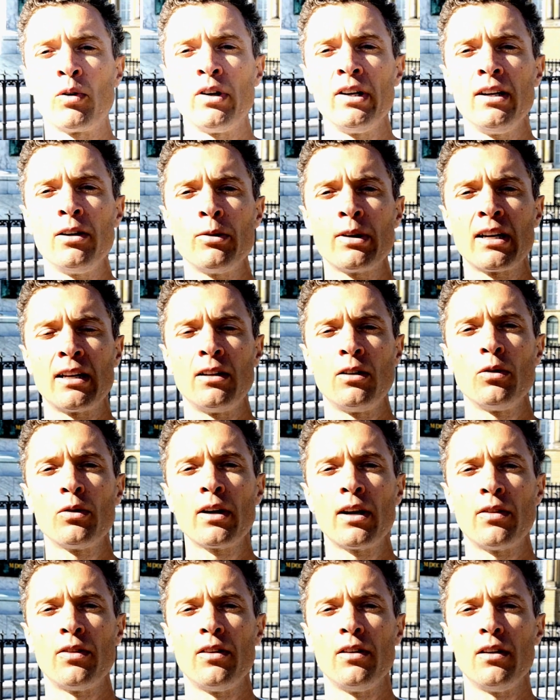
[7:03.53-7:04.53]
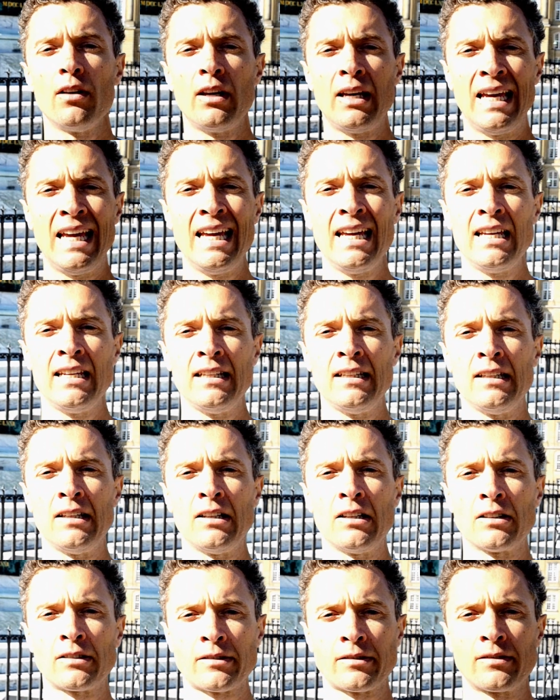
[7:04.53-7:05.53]
Here we can look at the A
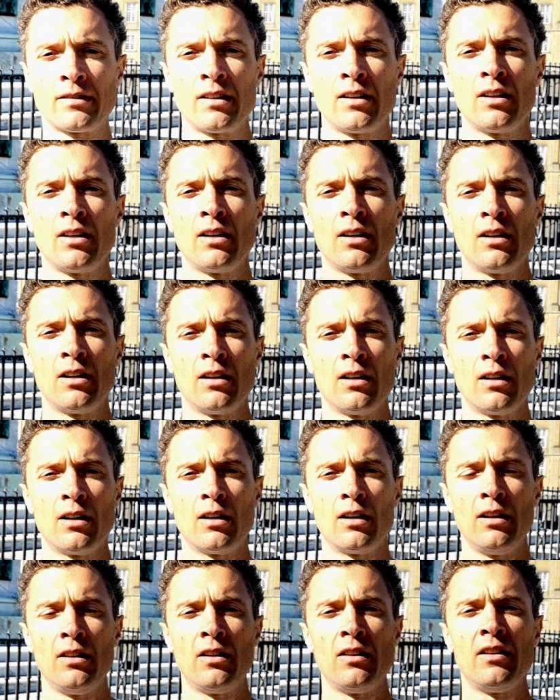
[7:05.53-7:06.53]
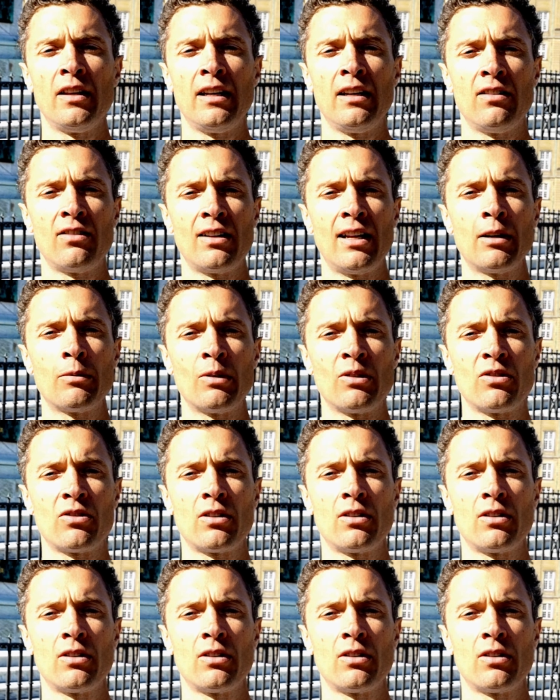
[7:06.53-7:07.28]
in the Danish language.